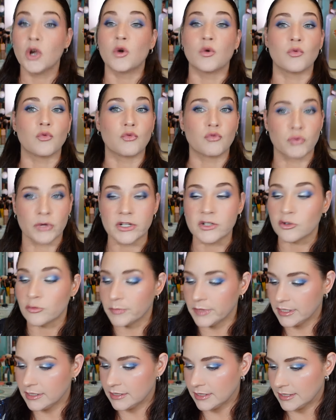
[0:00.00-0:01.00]
Riddle
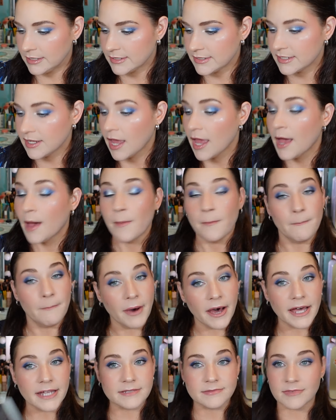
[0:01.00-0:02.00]
me this.
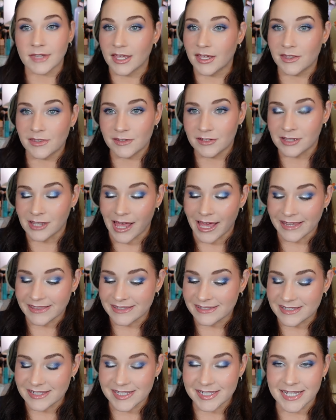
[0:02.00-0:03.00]
But glad
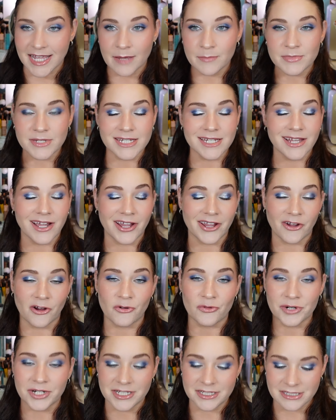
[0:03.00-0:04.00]
this isn't empty. I
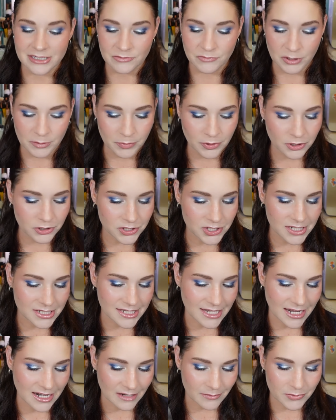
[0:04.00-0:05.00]
already did repurchase
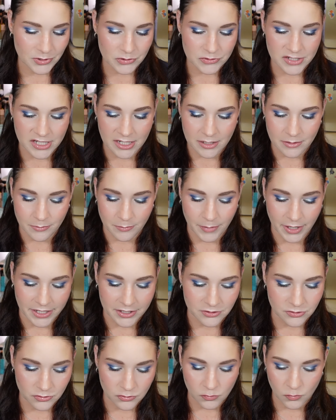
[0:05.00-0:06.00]
and I'm using my
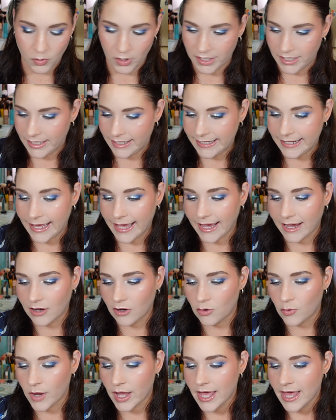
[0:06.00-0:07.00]
new one
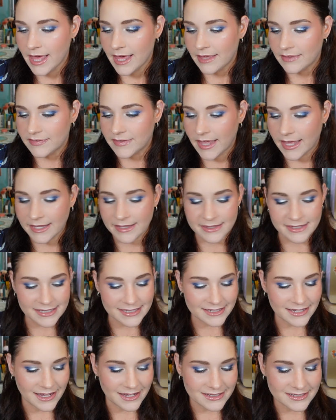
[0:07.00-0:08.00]
now. Then the
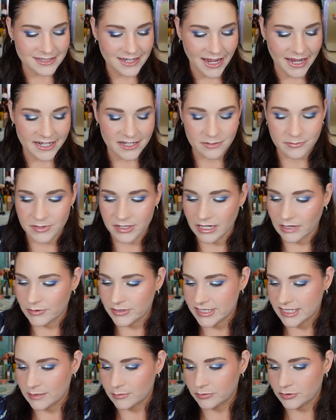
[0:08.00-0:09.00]
next item that I
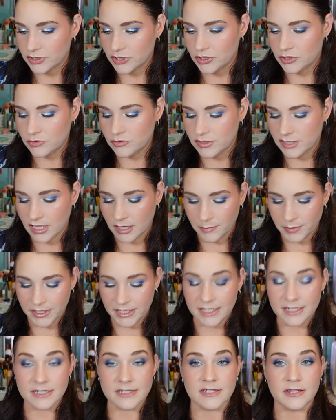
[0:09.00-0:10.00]
was able to use up
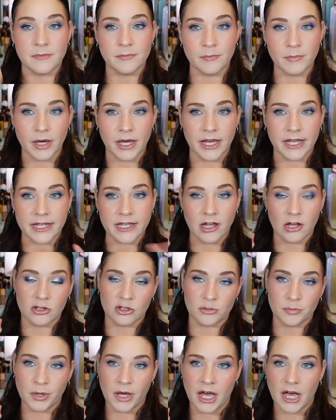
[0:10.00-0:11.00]
is my
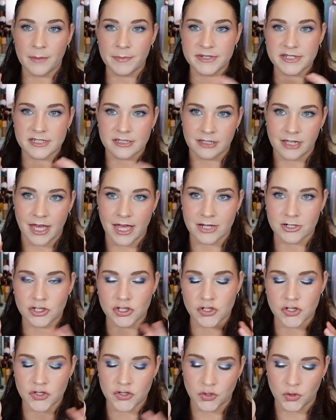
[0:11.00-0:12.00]
ColourPop
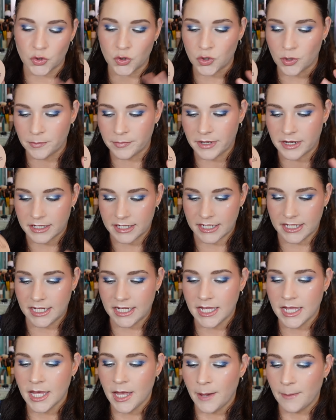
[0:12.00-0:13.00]
/ Soul Body
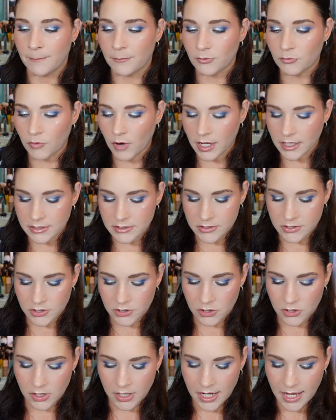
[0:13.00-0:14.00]

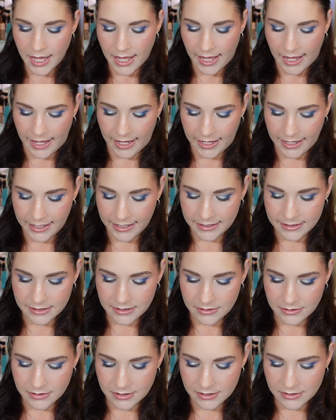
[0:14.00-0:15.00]
bronzer. And
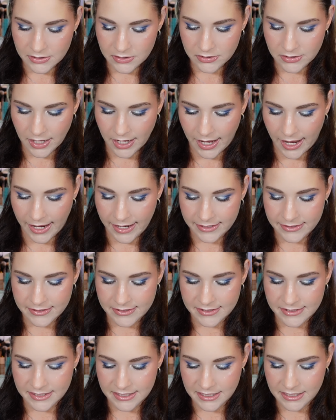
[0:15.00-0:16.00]
this has
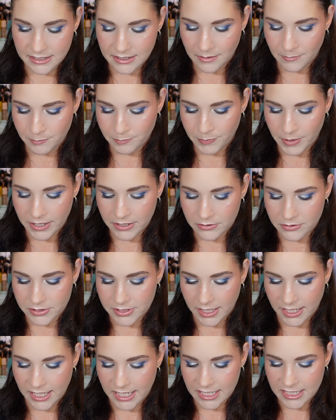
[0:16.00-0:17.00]
seen better
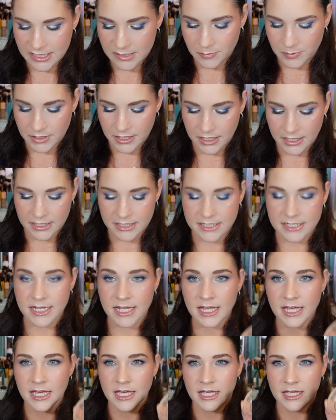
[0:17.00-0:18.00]
days because,
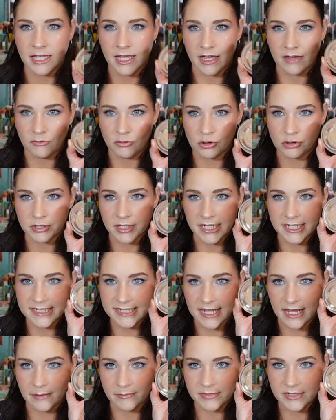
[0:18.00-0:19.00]
well, it's
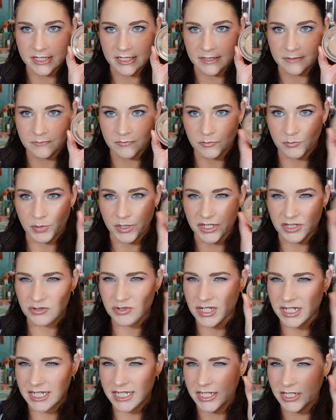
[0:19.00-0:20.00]
empty, but you
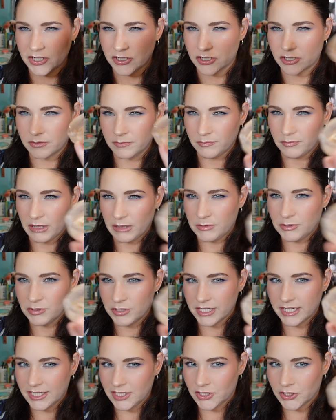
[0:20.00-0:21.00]
can hear, maybe you
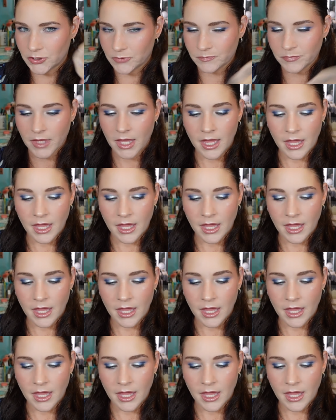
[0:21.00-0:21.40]
can hear,